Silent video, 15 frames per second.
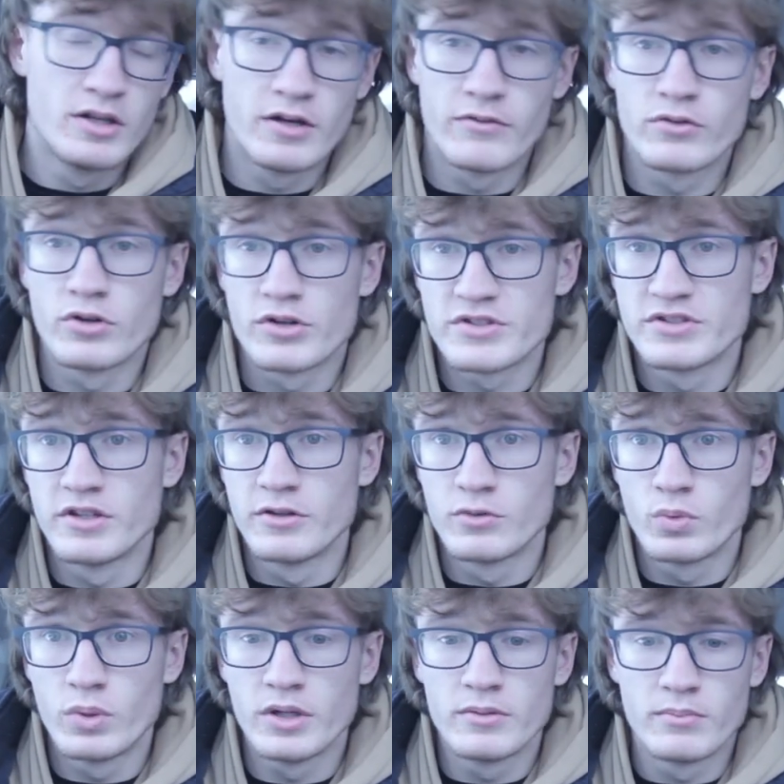Of course,
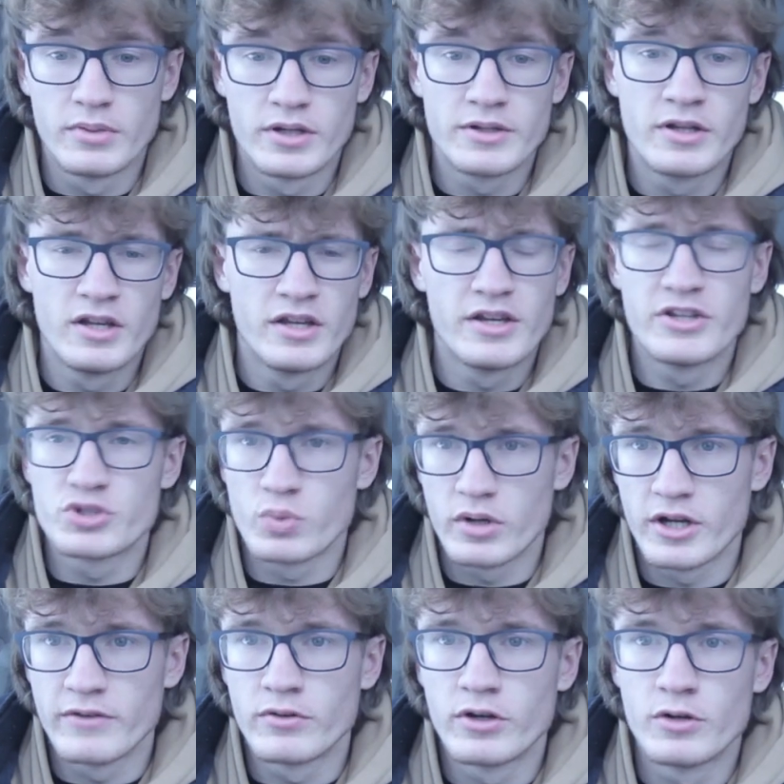didn't win, but it's
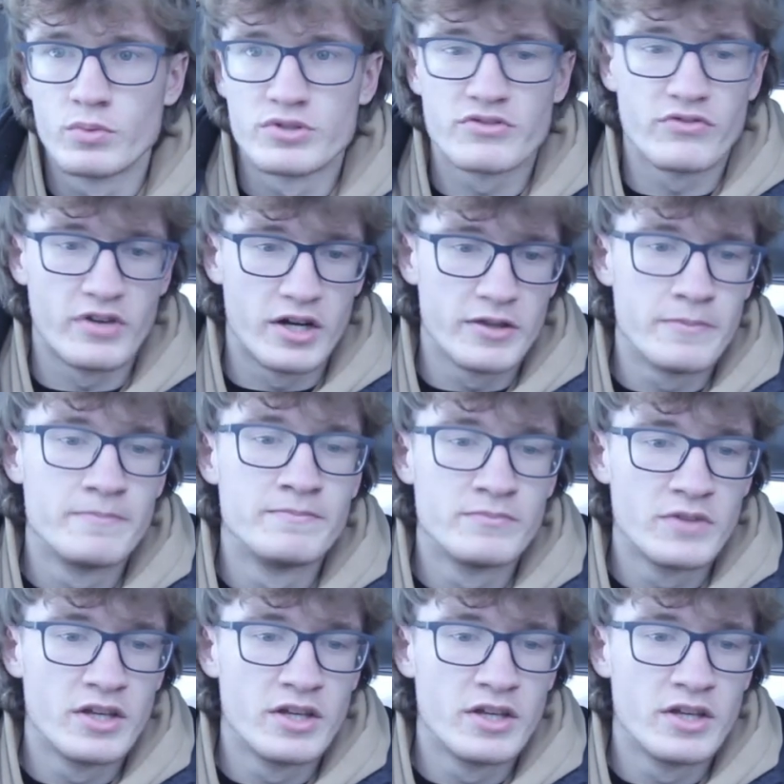whatever, it was fun.